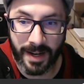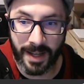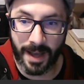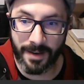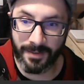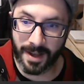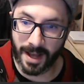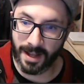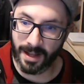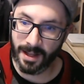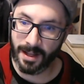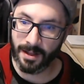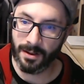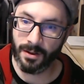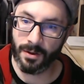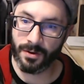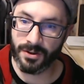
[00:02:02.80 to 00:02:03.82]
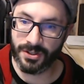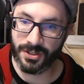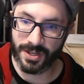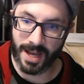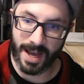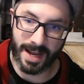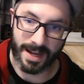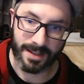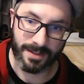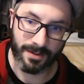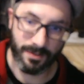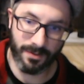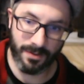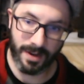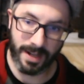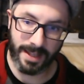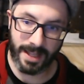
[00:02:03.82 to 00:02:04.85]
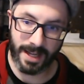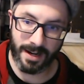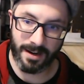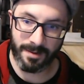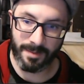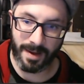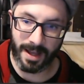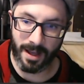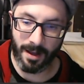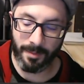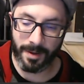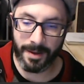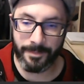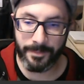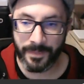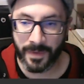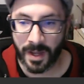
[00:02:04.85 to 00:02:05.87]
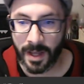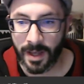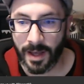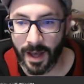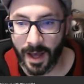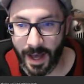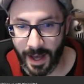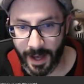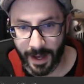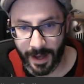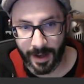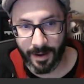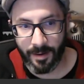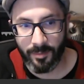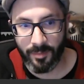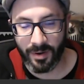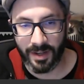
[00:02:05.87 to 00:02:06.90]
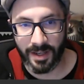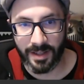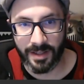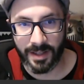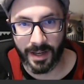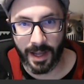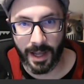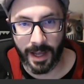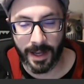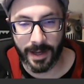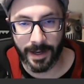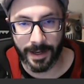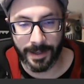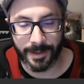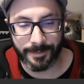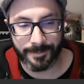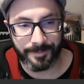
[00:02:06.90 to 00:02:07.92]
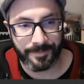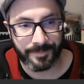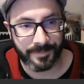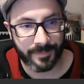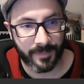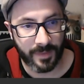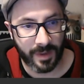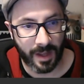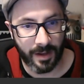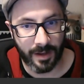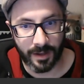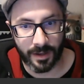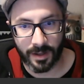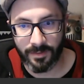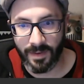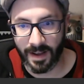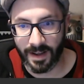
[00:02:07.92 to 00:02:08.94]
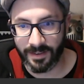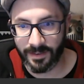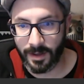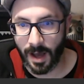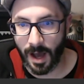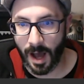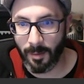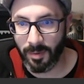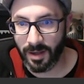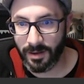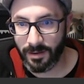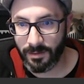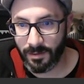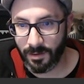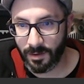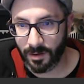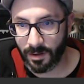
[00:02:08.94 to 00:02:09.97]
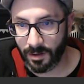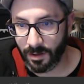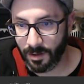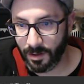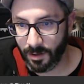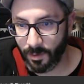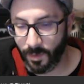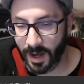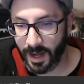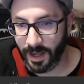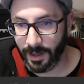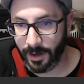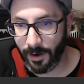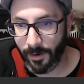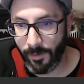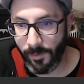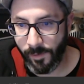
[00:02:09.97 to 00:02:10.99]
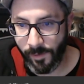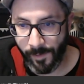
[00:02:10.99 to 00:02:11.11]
I've got Lord Shaxx right there in my helmet. Brittany did a Vex Goblin a little while ago.